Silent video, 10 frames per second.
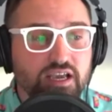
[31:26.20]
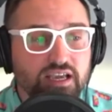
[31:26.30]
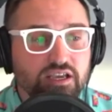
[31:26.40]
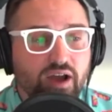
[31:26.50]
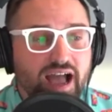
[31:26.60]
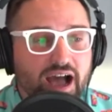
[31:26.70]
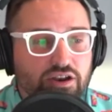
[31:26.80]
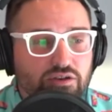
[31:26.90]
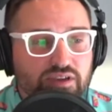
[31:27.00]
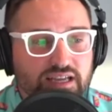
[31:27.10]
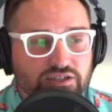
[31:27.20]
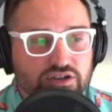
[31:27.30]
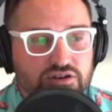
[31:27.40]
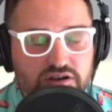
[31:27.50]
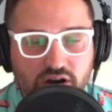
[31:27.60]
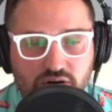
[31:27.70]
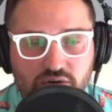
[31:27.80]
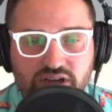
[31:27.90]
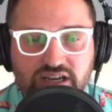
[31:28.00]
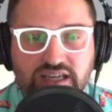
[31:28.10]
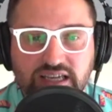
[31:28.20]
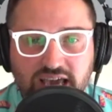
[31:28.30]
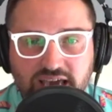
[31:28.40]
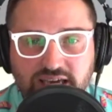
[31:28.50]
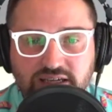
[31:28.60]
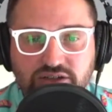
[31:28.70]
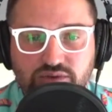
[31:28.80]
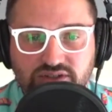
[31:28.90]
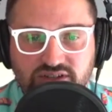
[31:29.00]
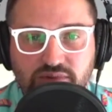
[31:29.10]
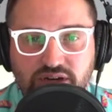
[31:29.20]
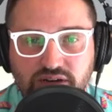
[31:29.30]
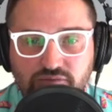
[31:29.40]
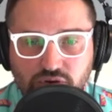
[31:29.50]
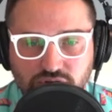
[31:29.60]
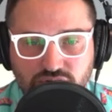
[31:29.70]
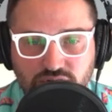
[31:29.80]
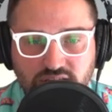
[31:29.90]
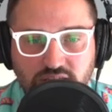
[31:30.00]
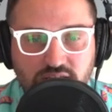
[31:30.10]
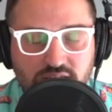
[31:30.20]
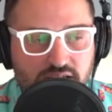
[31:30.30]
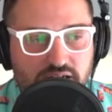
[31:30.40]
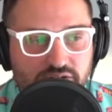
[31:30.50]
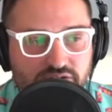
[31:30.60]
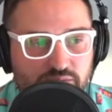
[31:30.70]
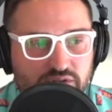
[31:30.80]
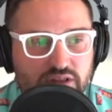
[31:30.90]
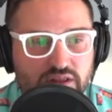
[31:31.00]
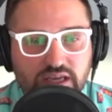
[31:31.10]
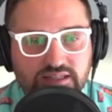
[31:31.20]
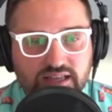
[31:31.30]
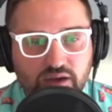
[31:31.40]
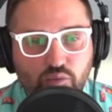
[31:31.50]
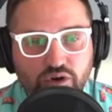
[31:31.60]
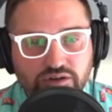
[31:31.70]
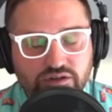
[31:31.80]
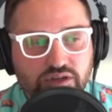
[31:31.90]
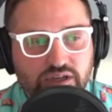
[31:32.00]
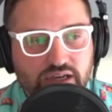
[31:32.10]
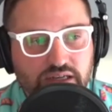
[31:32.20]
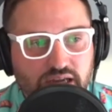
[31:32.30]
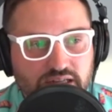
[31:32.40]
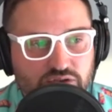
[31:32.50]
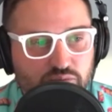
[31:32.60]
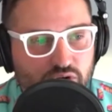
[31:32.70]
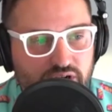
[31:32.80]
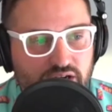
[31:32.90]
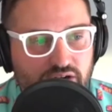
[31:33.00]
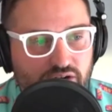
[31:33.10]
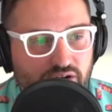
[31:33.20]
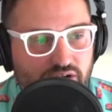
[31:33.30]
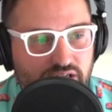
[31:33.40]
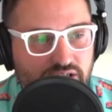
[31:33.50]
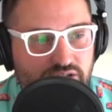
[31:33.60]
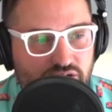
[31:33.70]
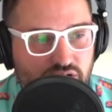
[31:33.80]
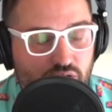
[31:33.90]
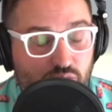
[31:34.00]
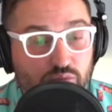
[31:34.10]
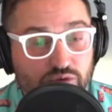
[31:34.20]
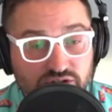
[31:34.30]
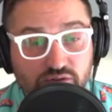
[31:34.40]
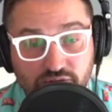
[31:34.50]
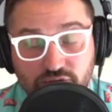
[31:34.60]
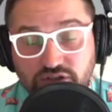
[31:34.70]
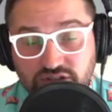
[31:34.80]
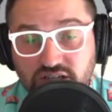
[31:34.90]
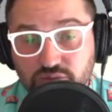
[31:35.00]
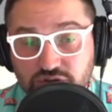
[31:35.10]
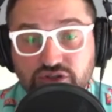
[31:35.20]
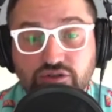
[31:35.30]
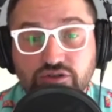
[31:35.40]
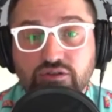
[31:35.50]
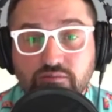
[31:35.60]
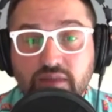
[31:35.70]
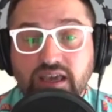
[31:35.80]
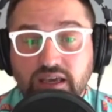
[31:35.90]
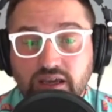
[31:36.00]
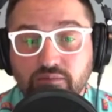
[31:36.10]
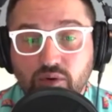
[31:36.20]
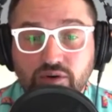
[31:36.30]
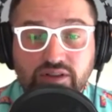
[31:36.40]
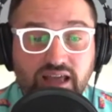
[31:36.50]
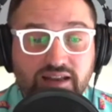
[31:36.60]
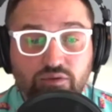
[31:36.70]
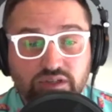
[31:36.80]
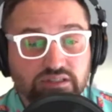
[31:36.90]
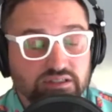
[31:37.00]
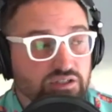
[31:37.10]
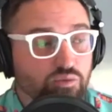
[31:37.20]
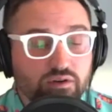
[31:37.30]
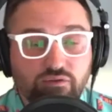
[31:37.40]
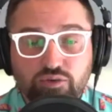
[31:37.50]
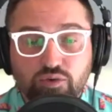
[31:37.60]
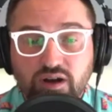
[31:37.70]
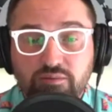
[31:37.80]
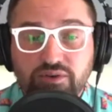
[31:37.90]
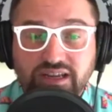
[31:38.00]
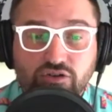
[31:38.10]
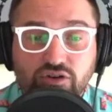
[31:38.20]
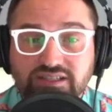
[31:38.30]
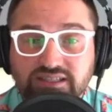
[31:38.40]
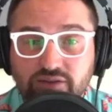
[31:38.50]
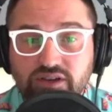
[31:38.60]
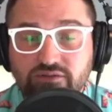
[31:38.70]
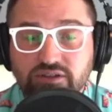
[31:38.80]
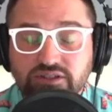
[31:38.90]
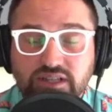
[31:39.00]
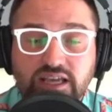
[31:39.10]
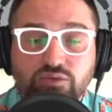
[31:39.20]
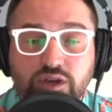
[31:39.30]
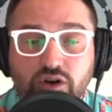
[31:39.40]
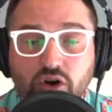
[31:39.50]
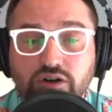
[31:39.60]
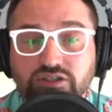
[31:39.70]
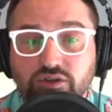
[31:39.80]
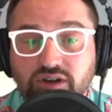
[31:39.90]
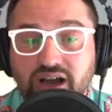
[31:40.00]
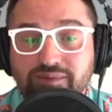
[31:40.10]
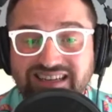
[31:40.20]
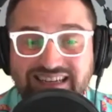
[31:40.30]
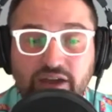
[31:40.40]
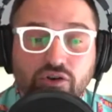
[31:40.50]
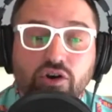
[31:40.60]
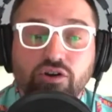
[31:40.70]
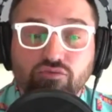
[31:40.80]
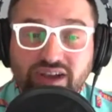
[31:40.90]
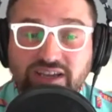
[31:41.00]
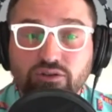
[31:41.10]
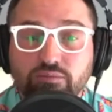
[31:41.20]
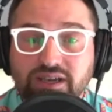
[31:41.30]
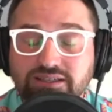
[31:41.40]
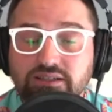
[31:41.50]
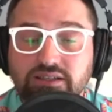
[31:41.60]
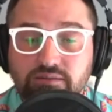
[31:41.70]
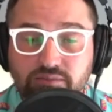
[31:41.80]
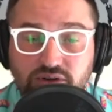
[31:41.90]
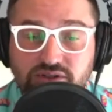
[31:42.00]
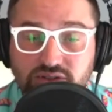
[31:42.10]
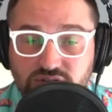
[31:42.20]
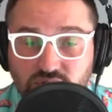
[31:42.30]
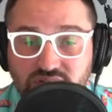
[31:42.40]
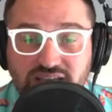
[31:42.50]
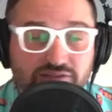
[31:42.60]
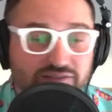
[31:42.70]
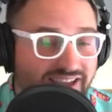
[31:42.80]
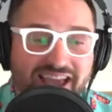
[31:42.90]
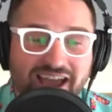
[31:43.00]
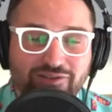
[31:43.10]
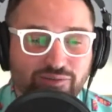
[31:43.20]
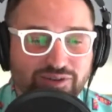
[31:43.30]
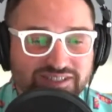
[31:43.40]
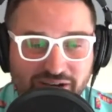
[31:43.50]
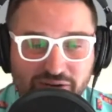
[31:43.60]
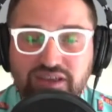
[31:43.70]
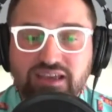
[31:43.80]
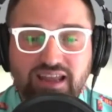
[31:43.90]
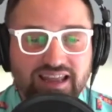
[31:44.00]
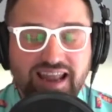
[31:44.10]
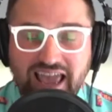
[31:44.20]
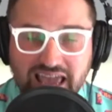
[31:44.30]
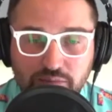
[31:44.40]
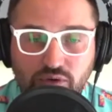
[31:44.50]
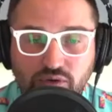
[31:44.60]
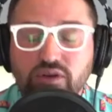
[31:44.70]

how do you get to know and engage with somebody virtually? Some of the things that we're doing at Smart Acre is, well, the first thing is we're still making it important that since we're a virtual company across 7 different states, we are still coming together on a regular basis in person. So if everyone's healthy and able,